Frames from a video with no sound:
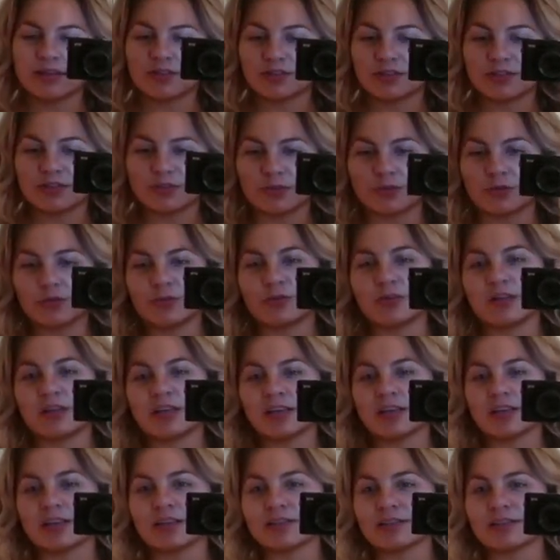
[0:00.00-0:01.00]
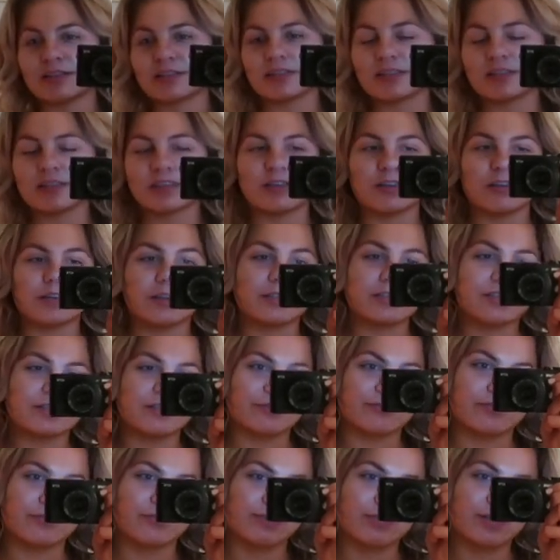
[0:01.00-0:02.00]
soon is good
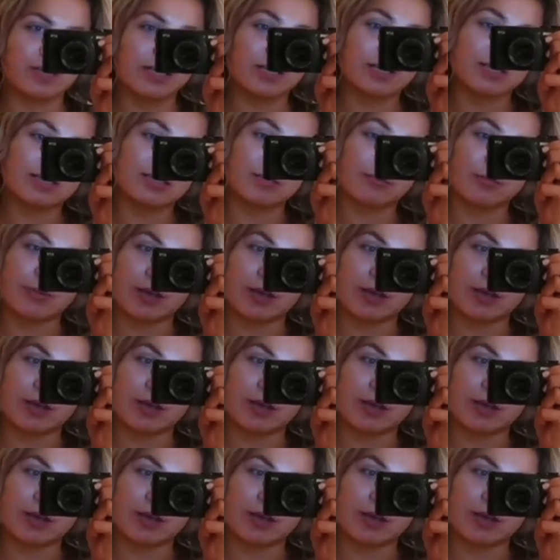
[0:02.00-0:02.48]
to